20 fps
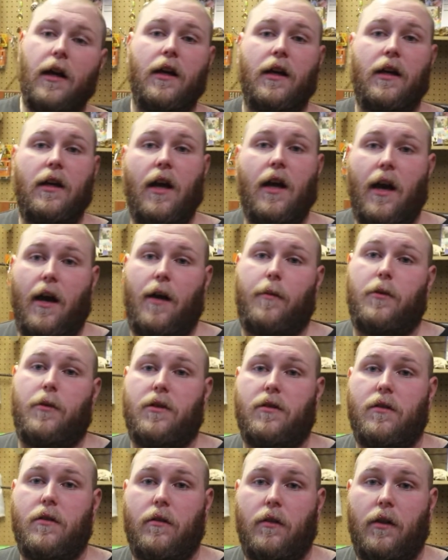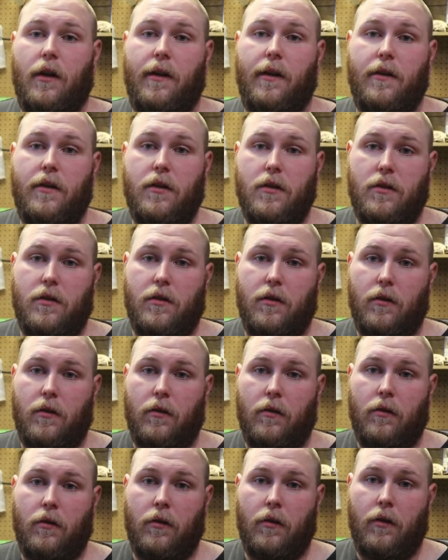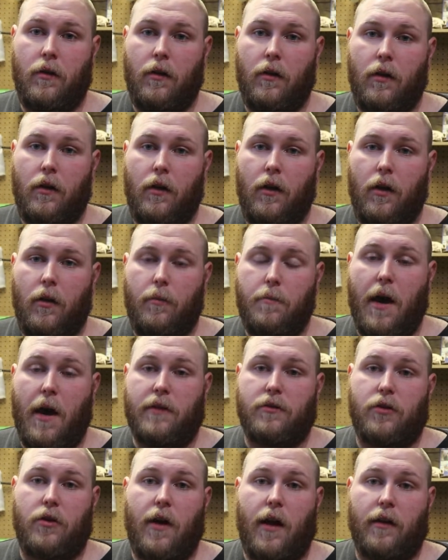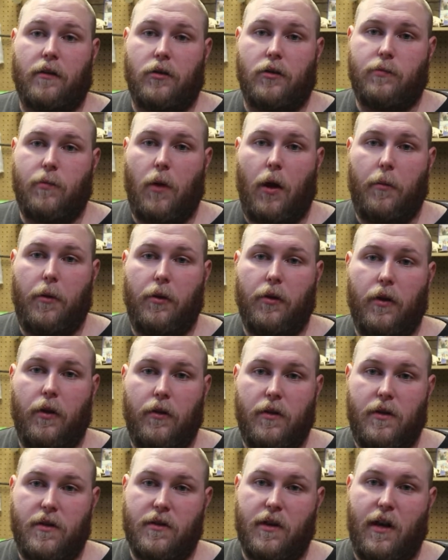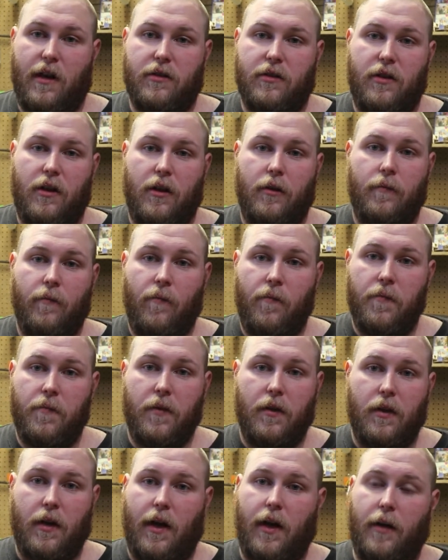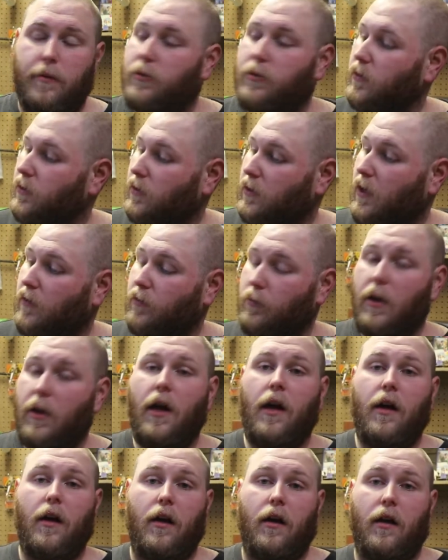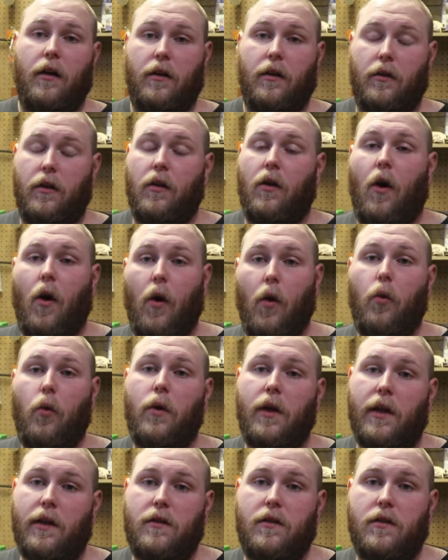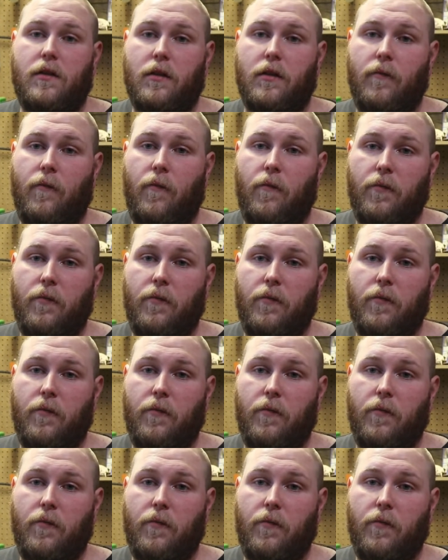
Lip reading: he hammered his Master Angler smallmouth on these last year. Absolutely love them. Always,